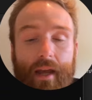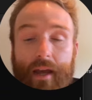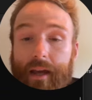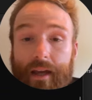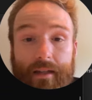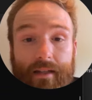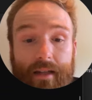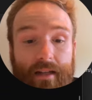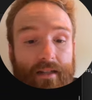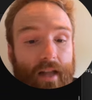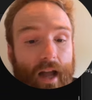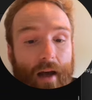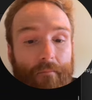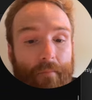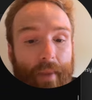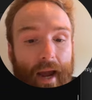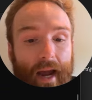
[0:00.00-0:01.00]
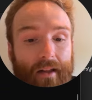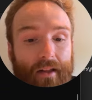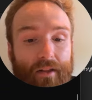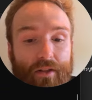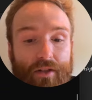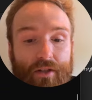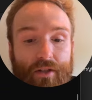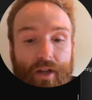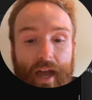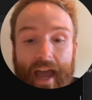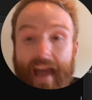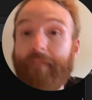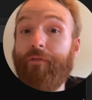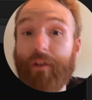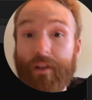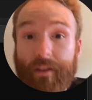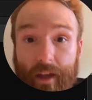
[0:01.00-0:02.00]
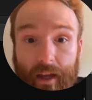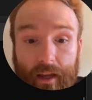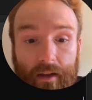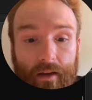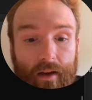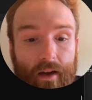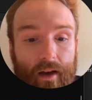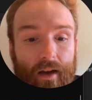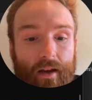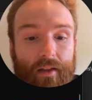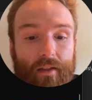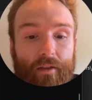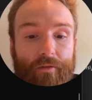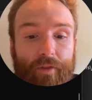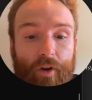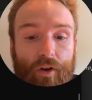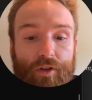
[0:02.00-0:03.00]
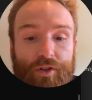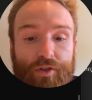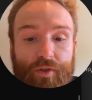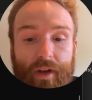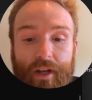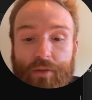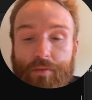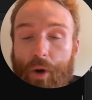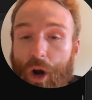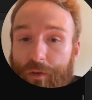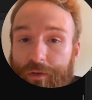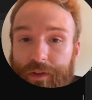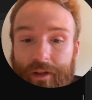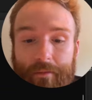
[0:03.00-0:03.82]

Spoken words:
It says not balanced to everything. The first string is perfectly